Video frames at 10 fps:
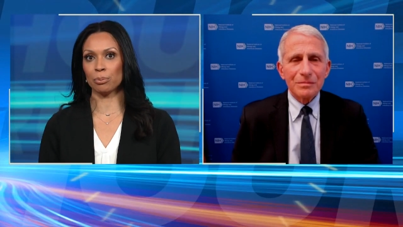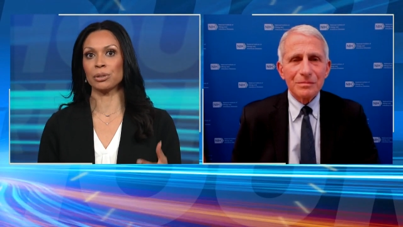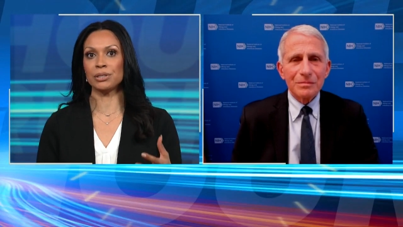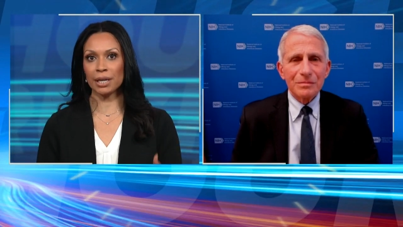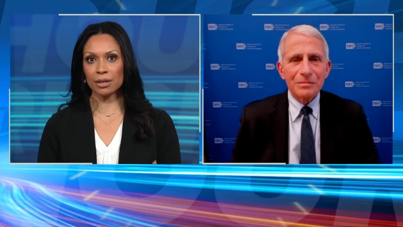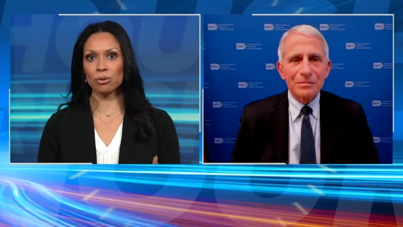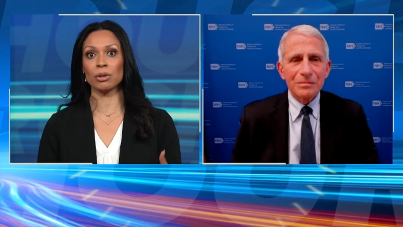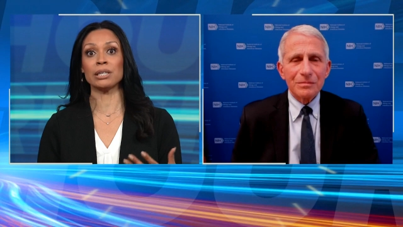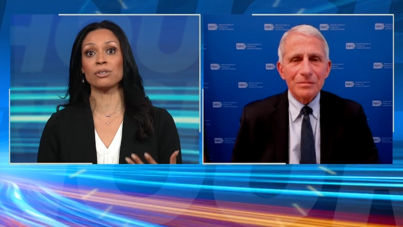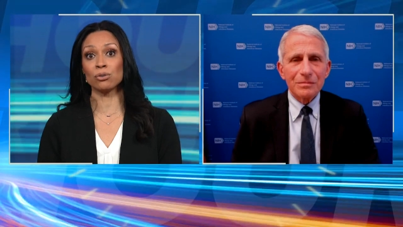
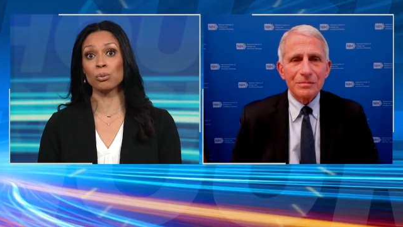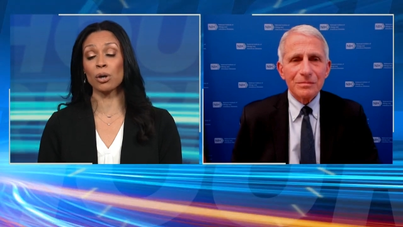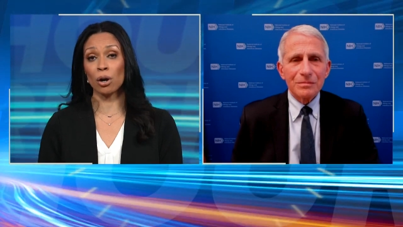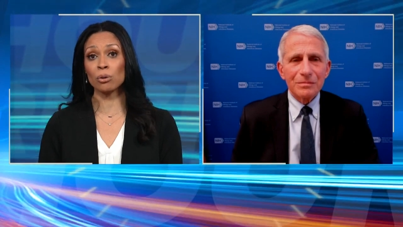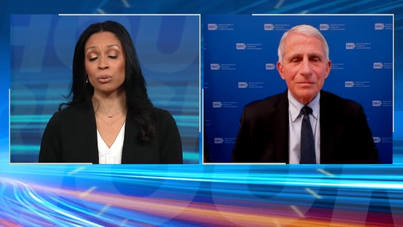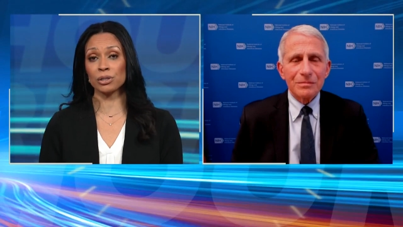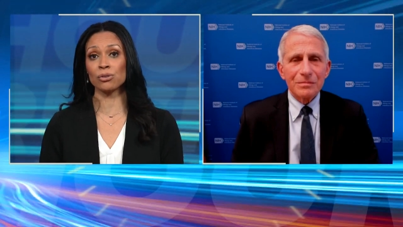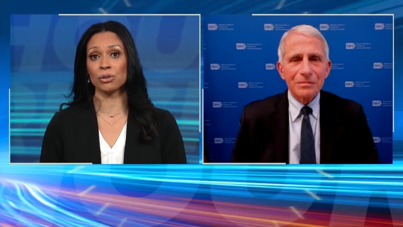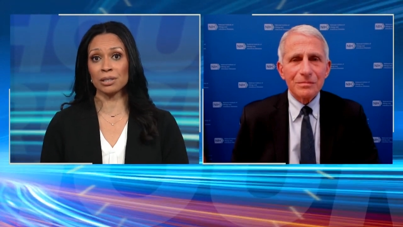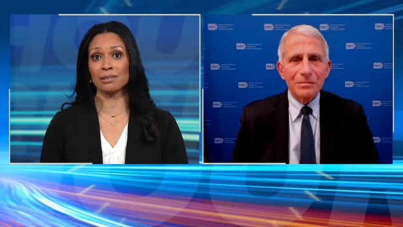Speaker 1: particularly since we are really
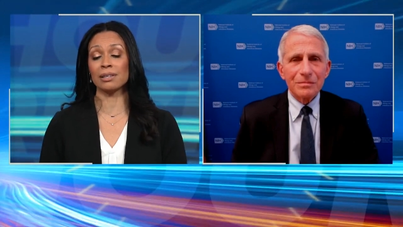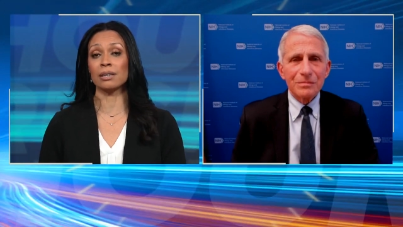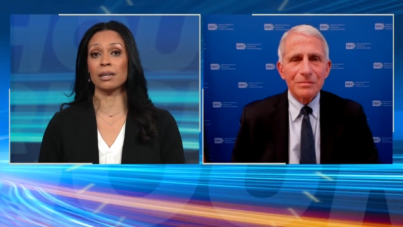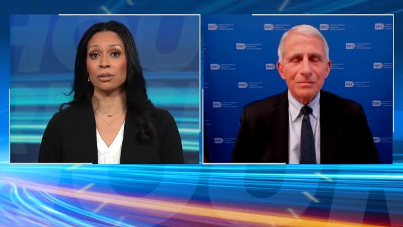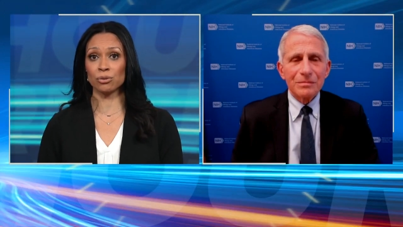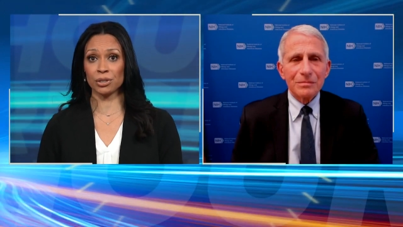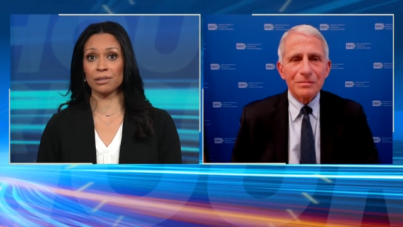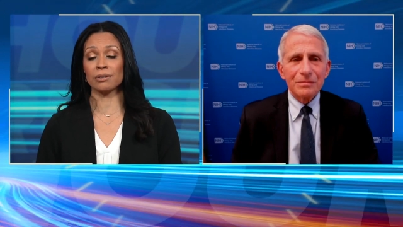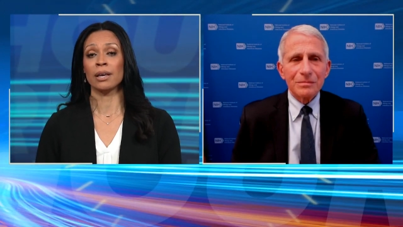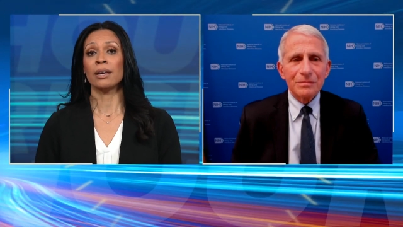starting to see an
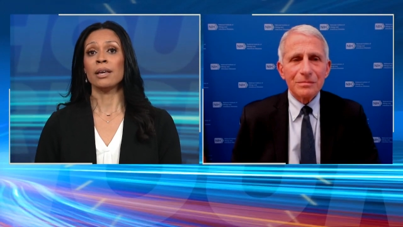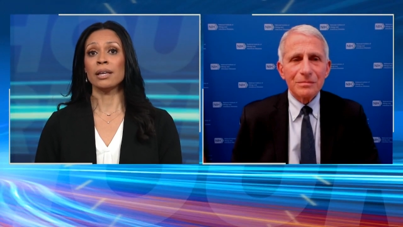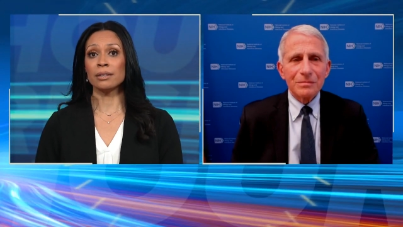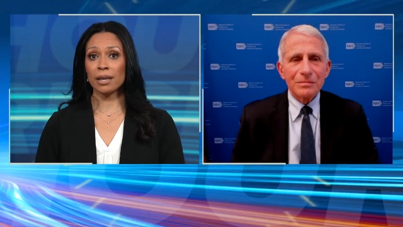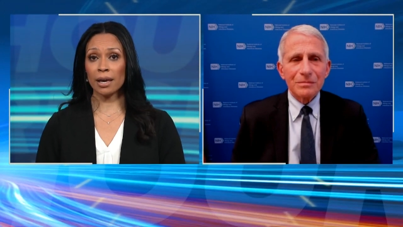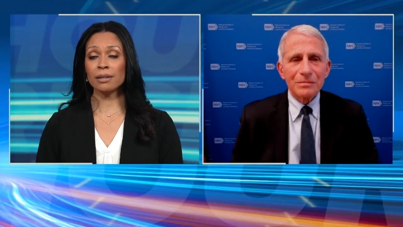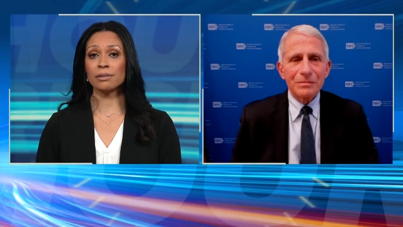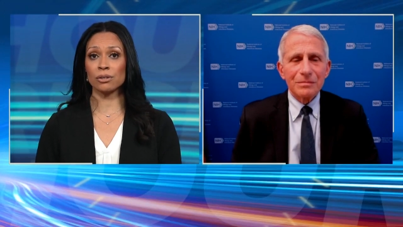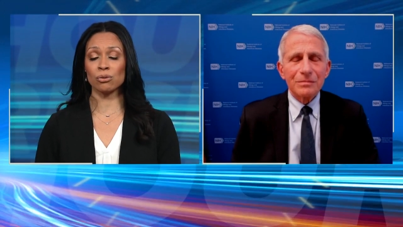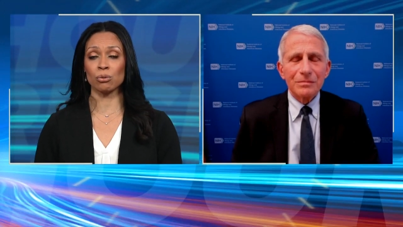increase in
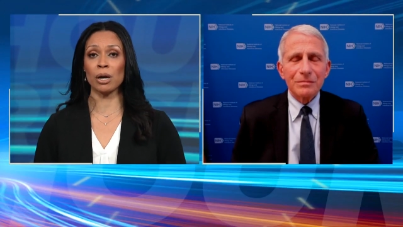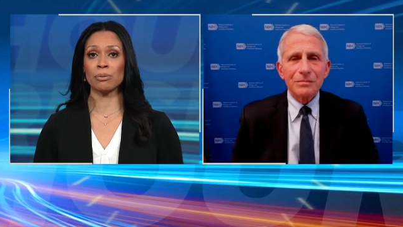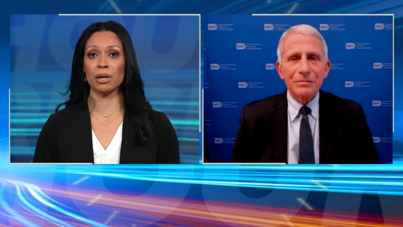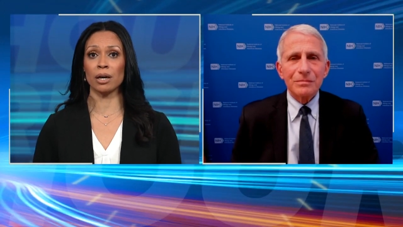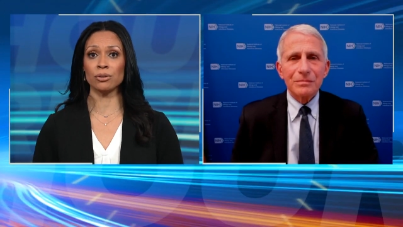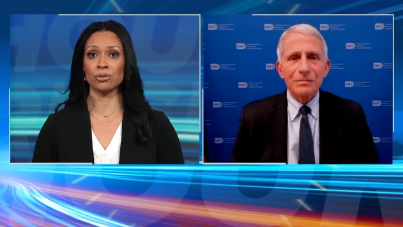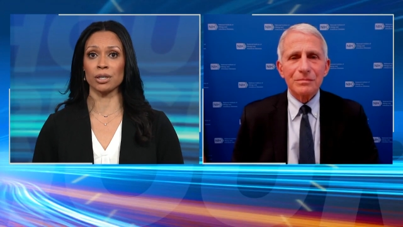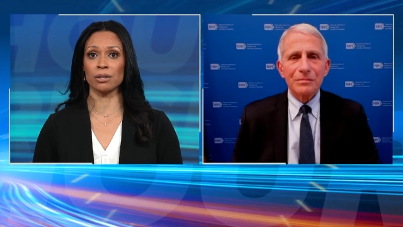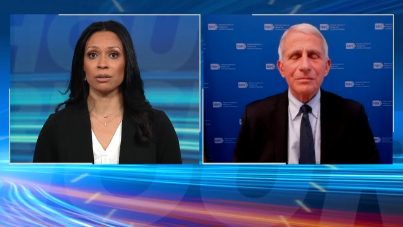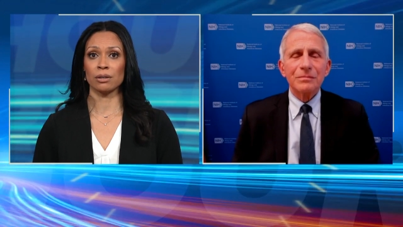cases throughout the
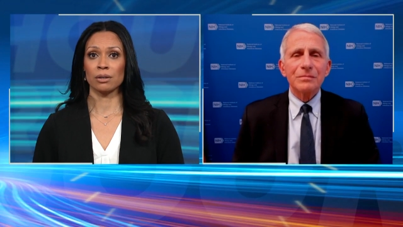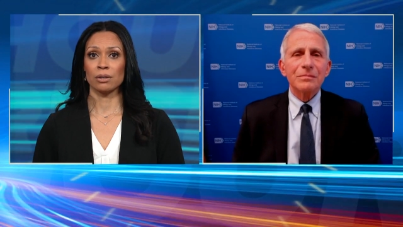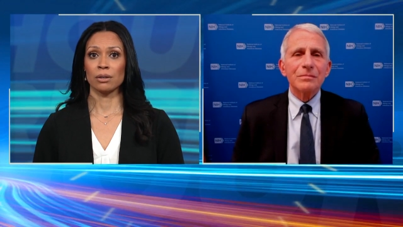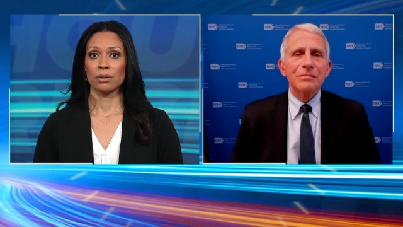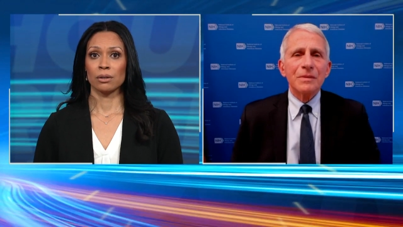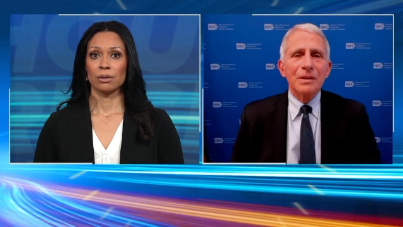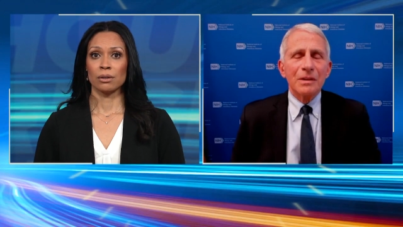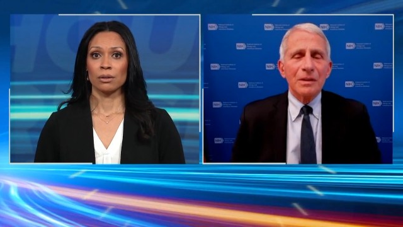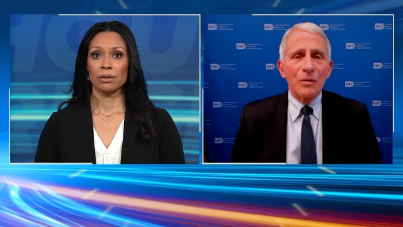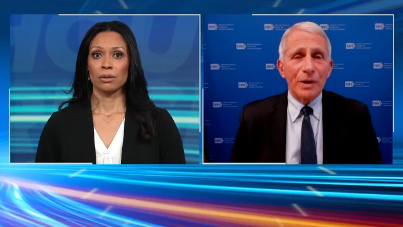country?
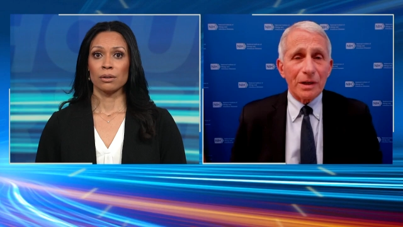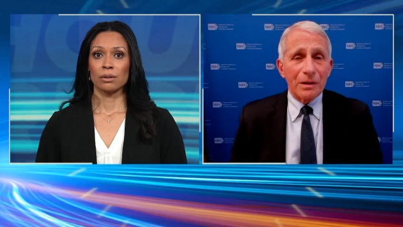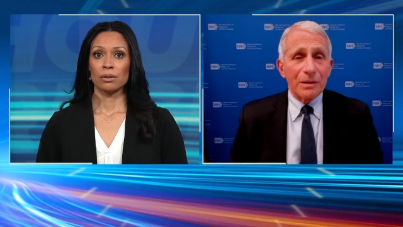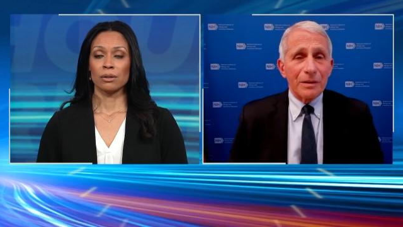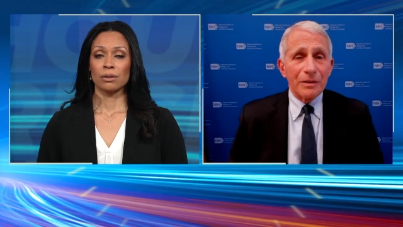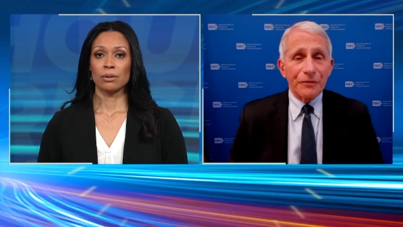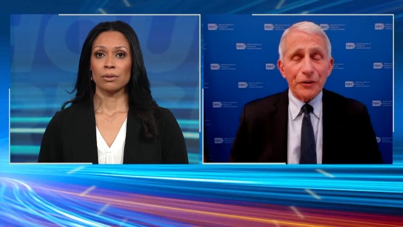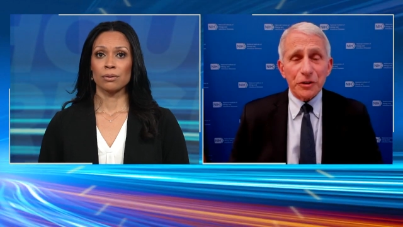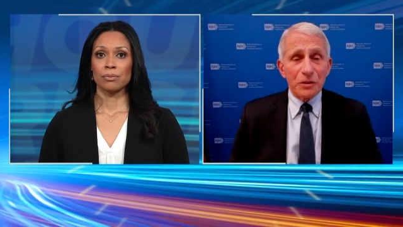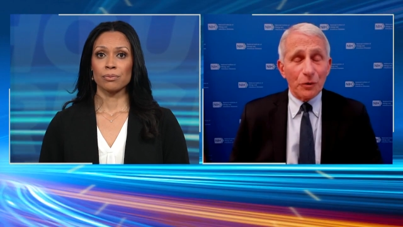
Speaker 2: Well,
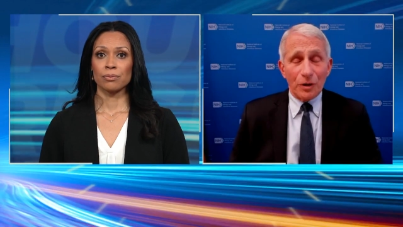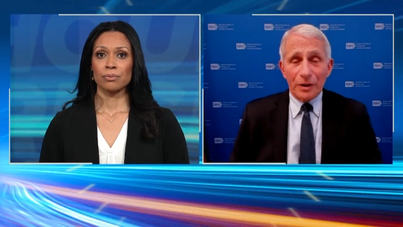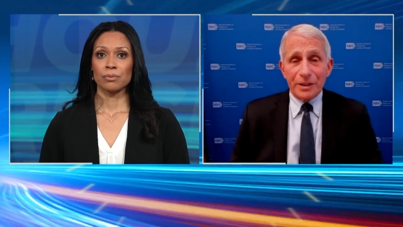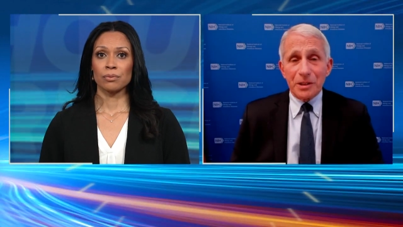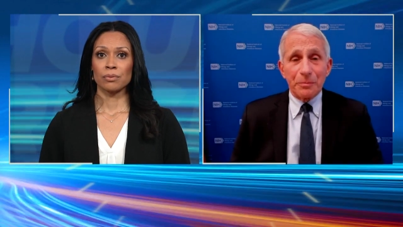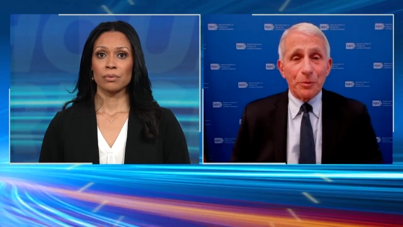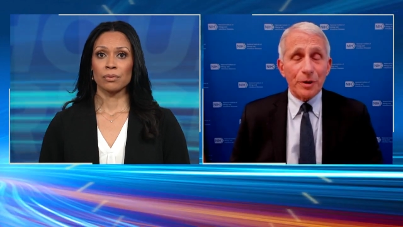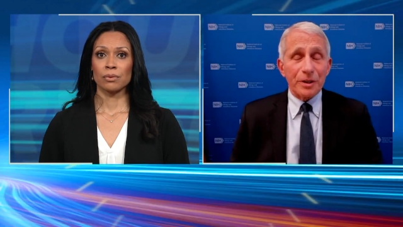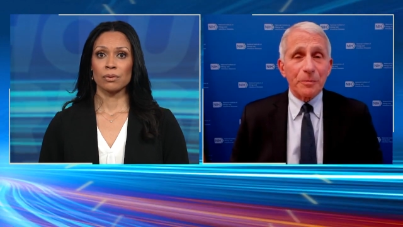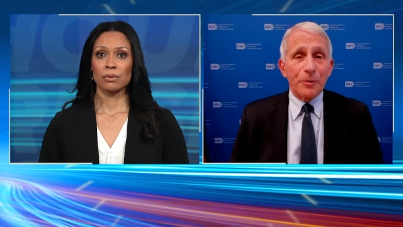First of all, it's
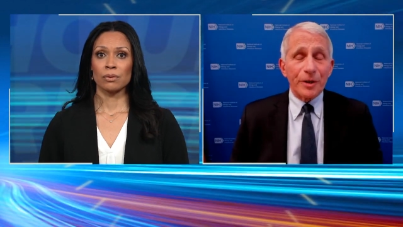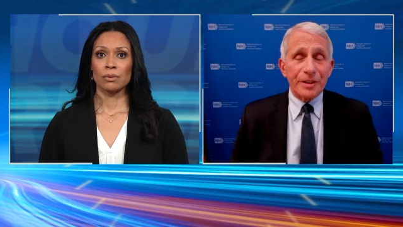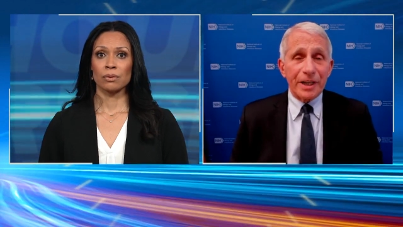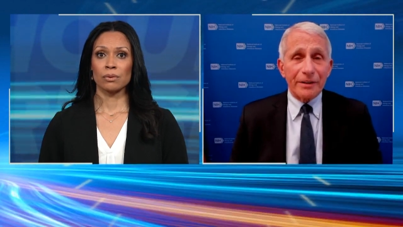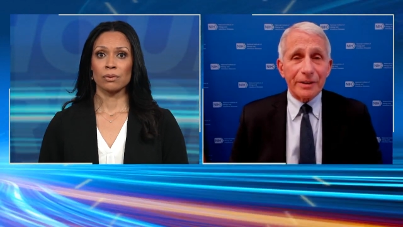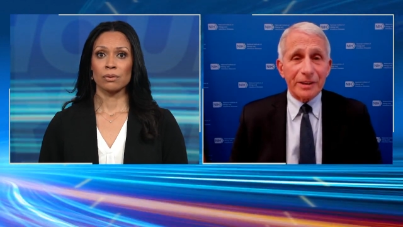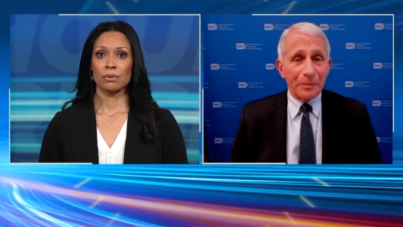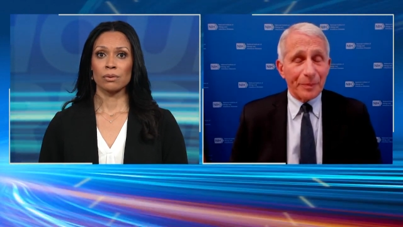important to point out that the